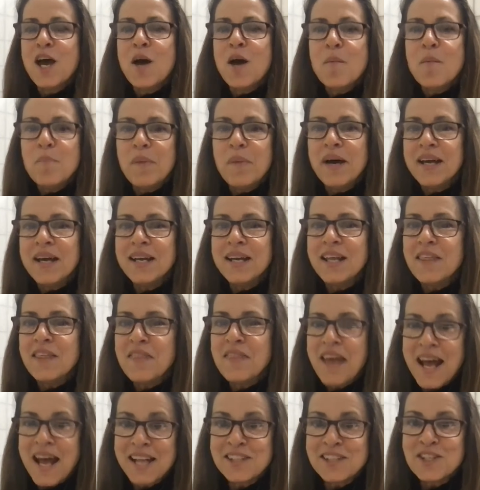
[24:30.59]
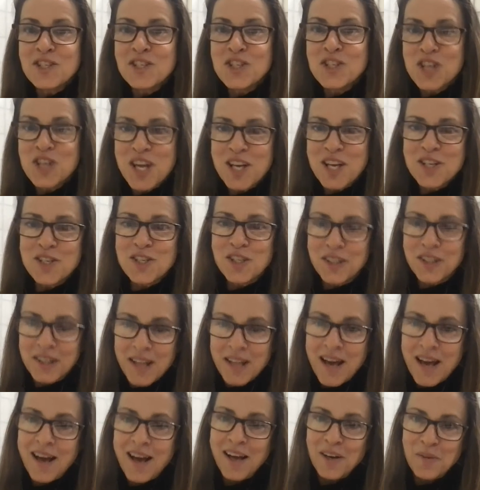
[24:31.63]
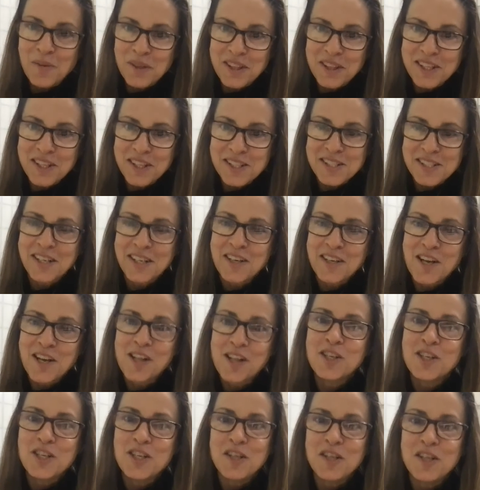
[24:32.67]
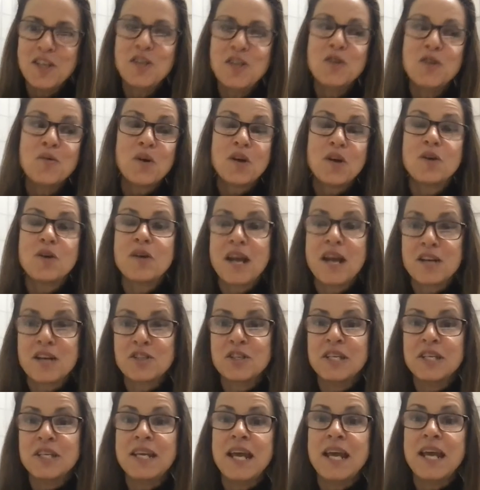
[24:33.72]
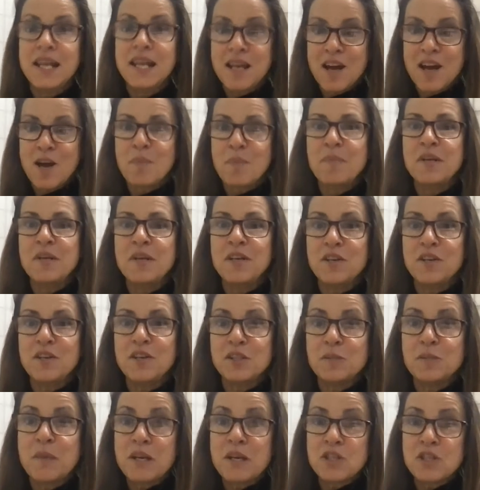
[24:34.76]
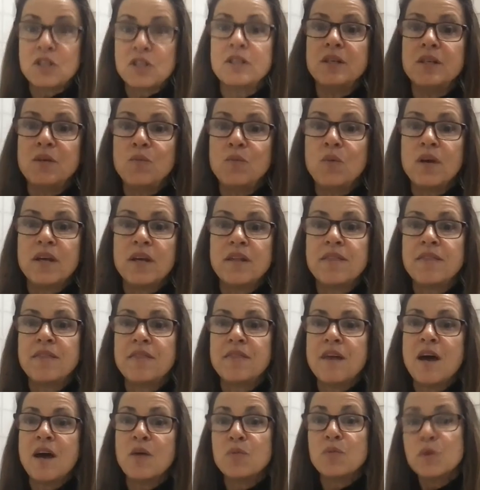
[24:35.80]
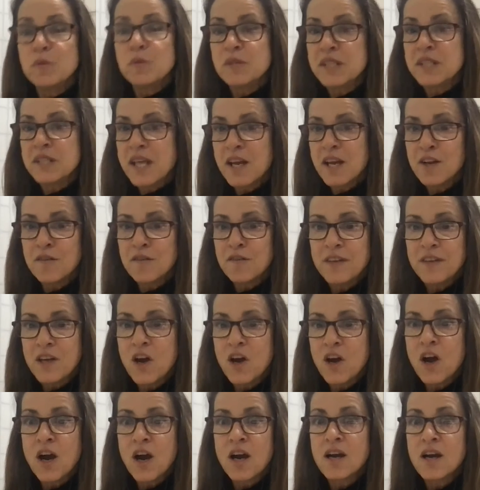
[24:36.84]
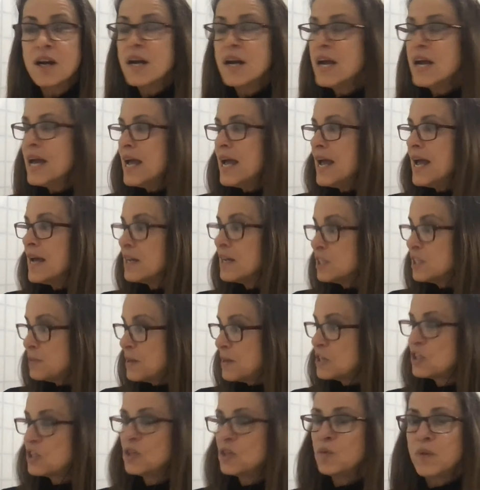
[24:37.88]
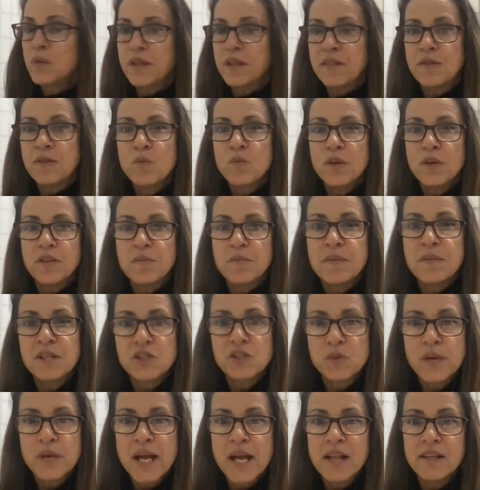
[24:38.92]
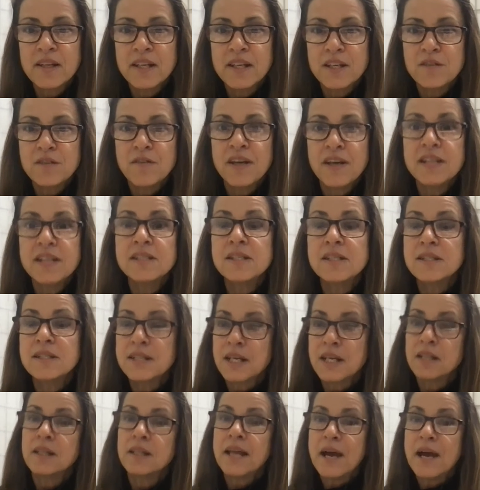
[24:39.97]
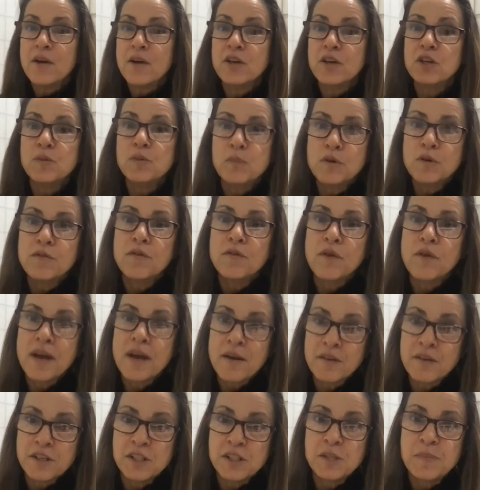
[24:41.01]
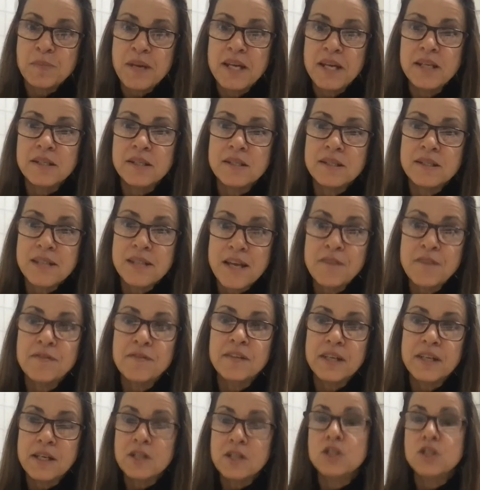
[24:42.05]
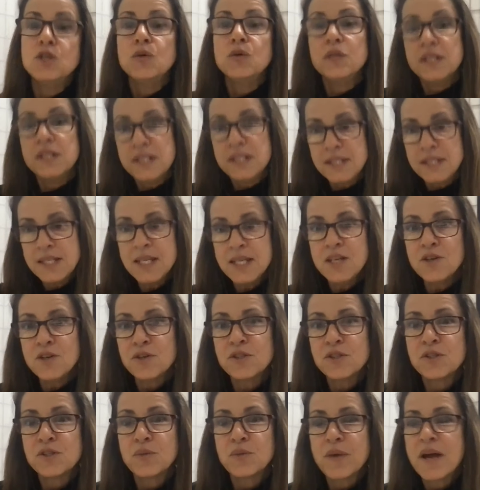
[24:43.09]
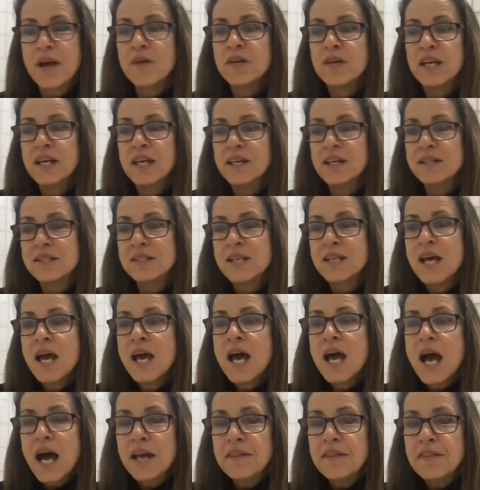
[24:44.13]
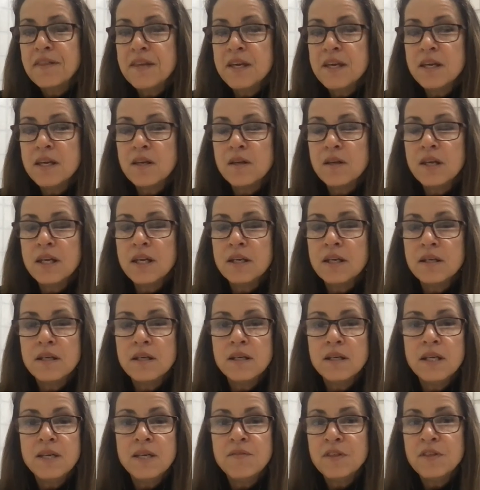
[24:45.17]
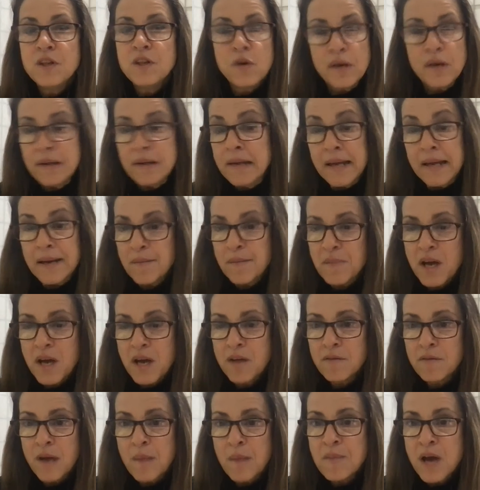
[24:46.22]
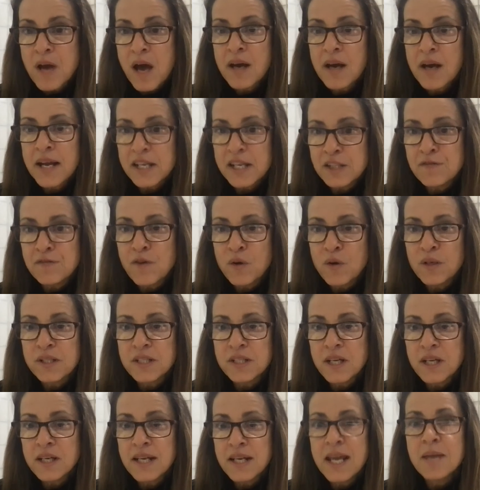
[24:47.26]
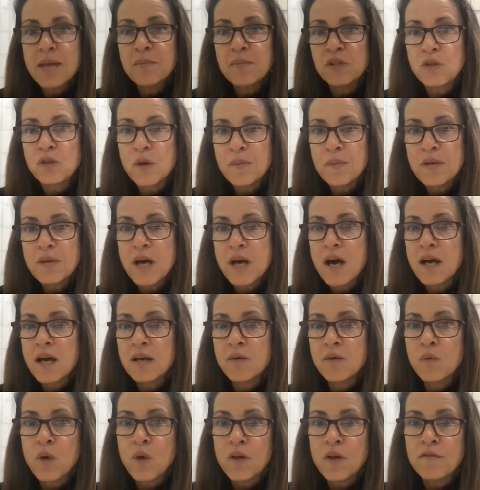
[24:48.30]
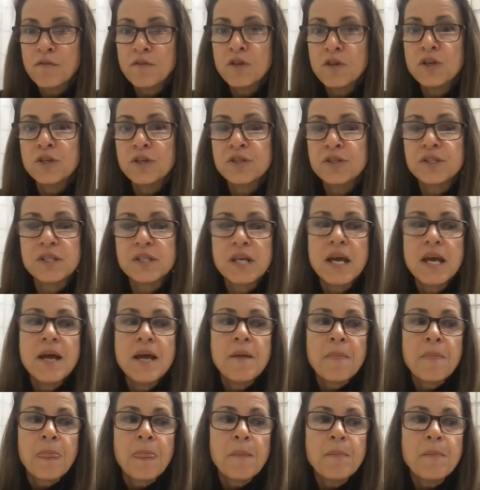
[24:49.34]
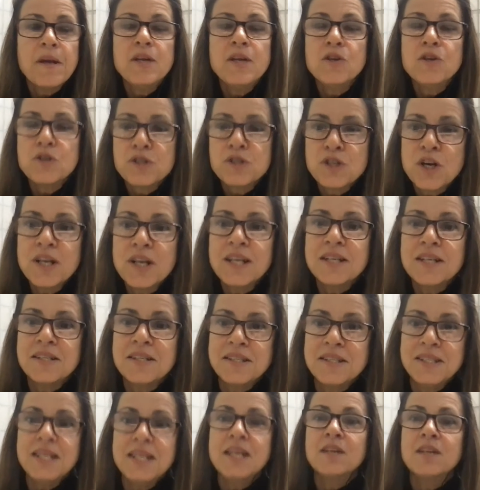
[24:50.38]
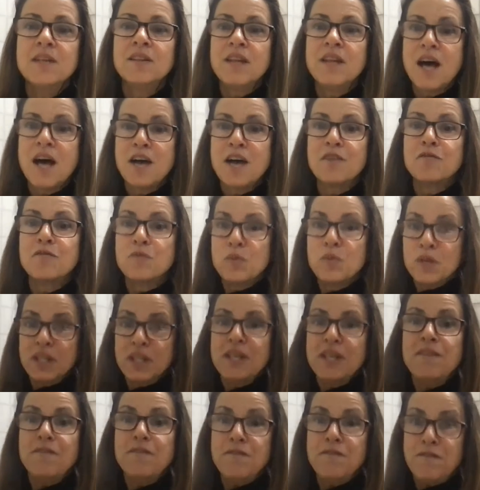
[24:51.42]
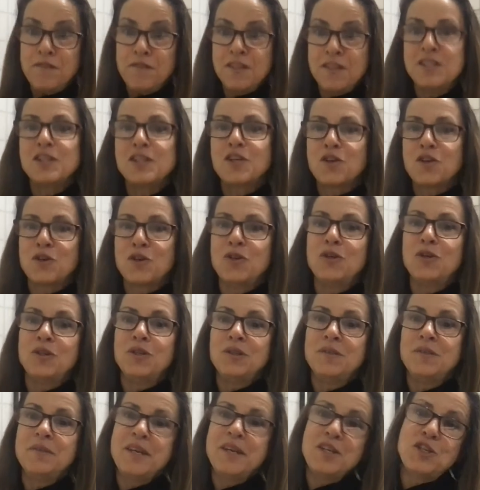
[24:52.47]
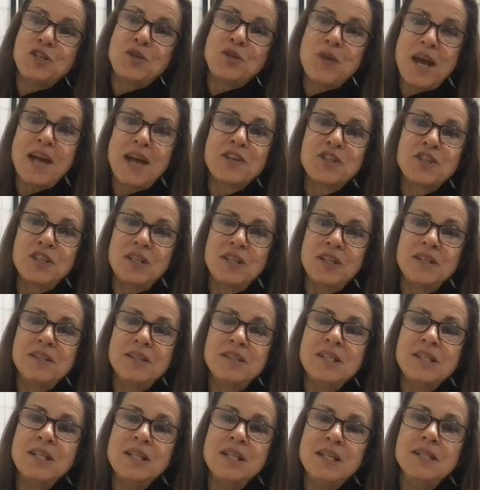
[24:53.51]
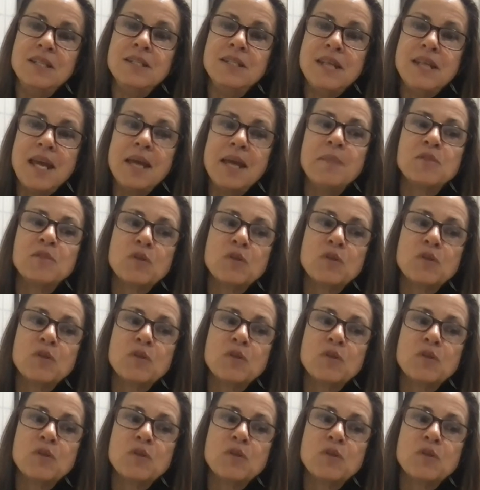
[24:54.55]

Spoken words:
But that's changed a lot with this technology, that you are actually getting up, and especially with room scale VR, and especially with mixed reality devices that allow you to move around a space safely because you can see your surroundings. I think even though, again, I'm not as focused on games, so I'm not well versed, but you're starting to see a lot of really physical interactions in these games.